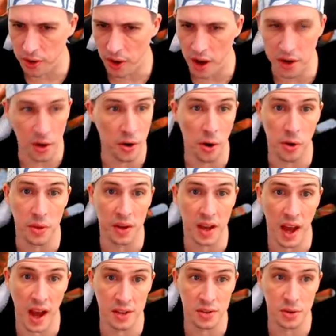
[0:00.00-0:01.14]
I don't know the
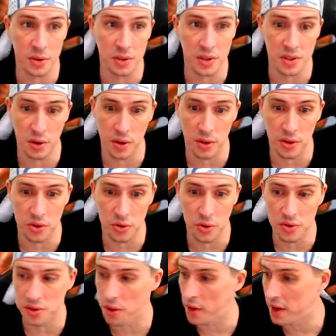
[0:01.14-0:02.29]
cartoon, to tell you the
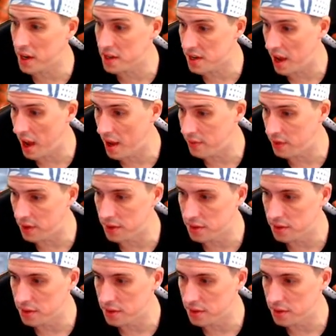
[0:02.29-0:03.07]
truth, so I guess I haven't.